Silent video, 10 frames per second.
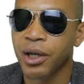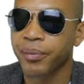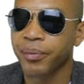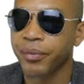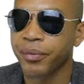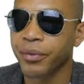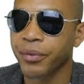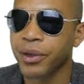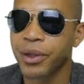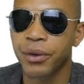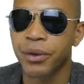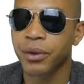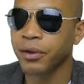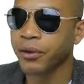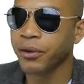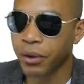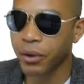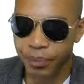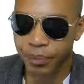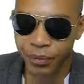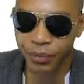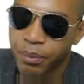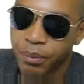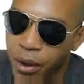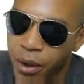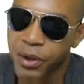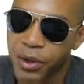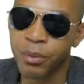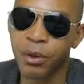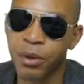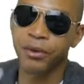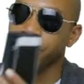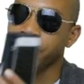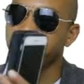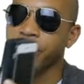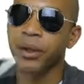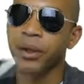if you pull up your smartphone,